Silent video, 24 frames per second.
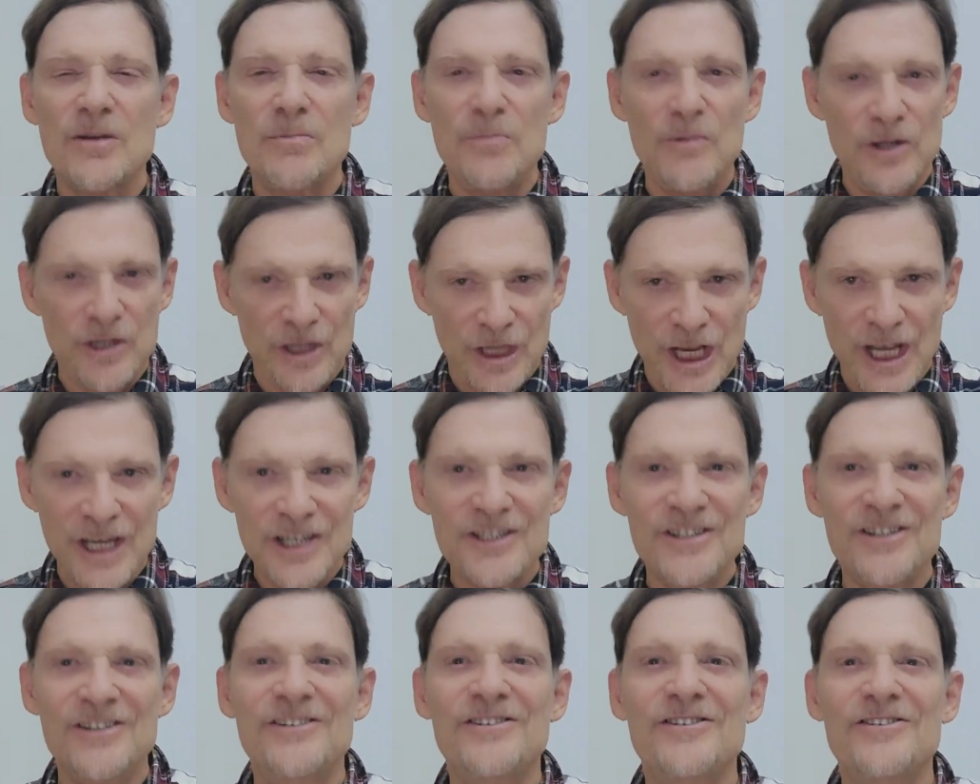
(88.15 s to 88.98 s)

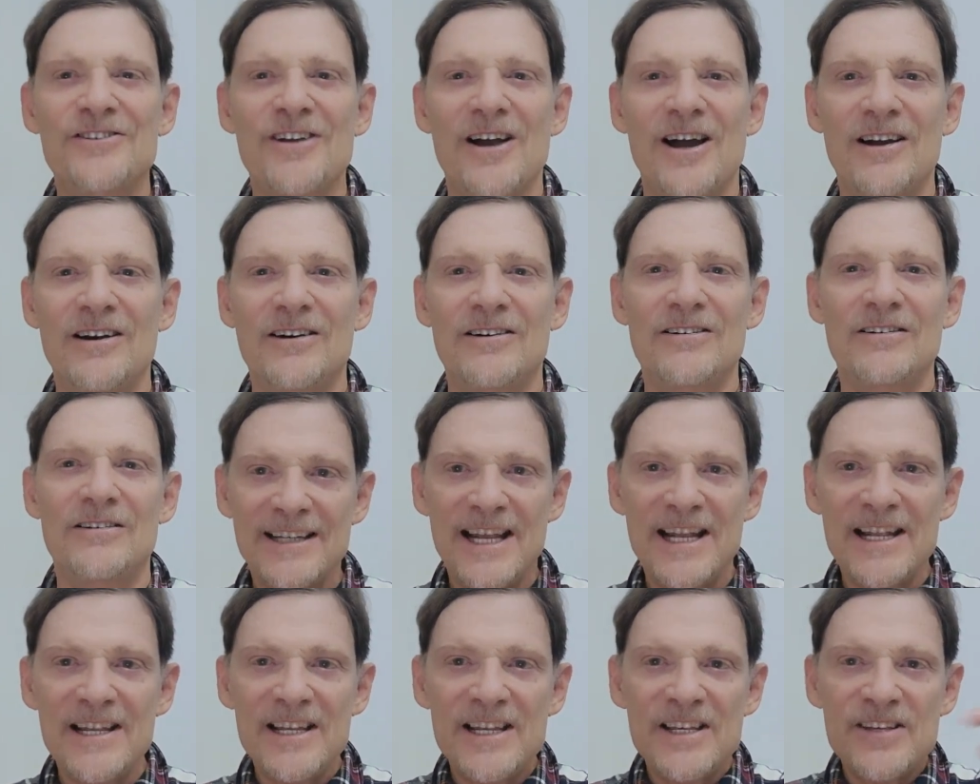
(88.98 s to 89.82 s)
communication
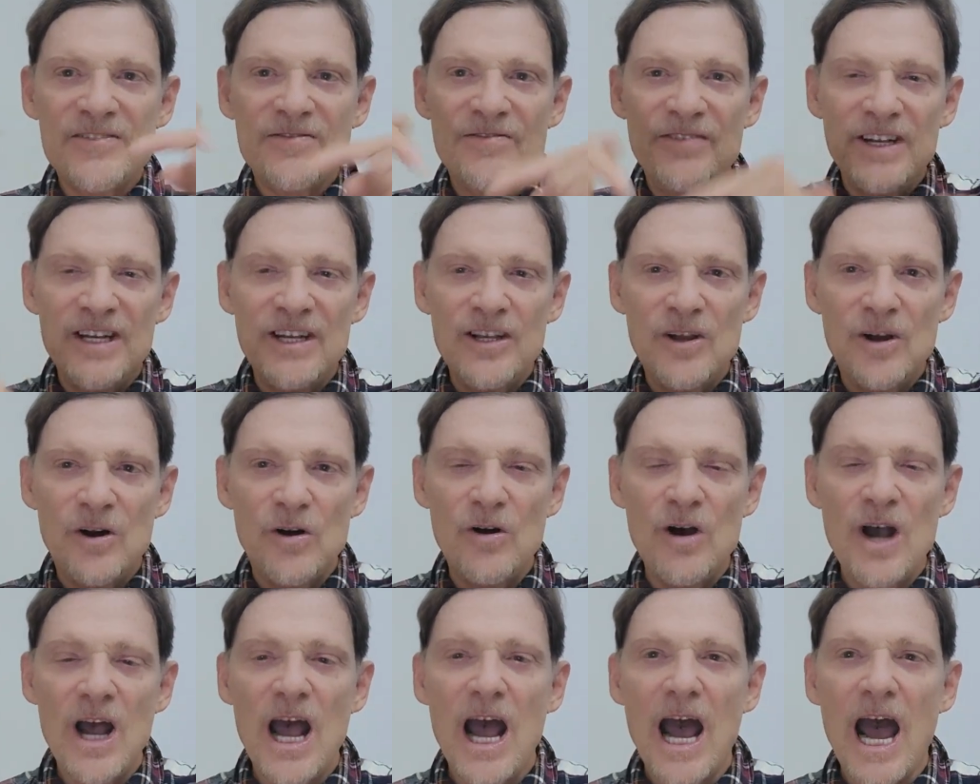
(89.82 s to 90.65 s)
style. In this
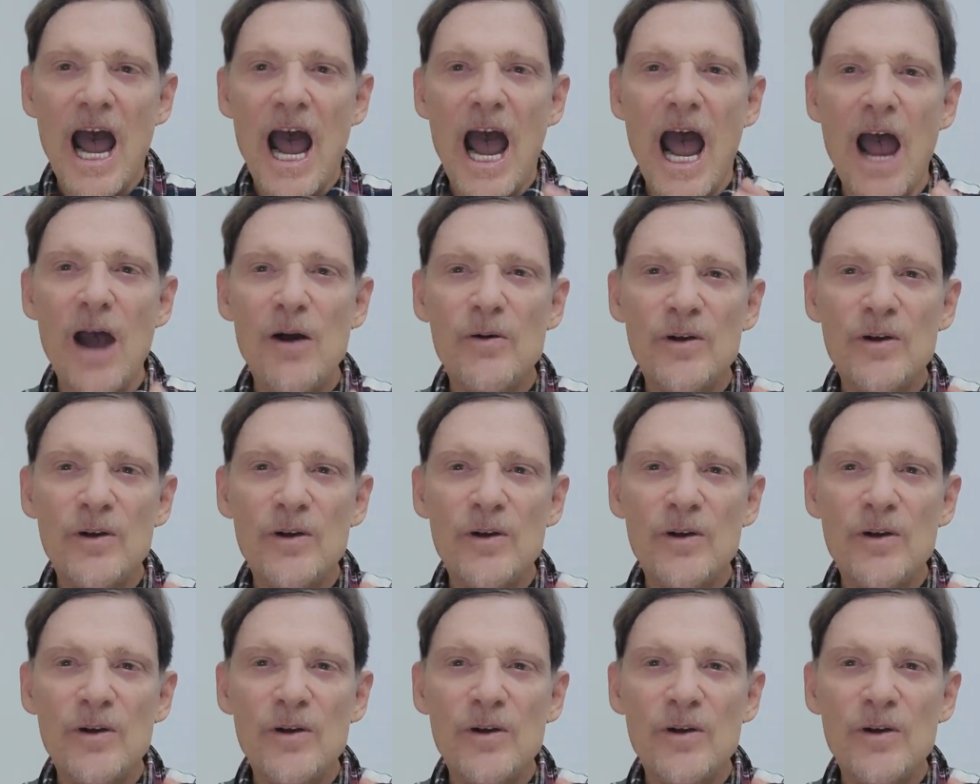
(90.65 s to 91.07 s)
video, I'll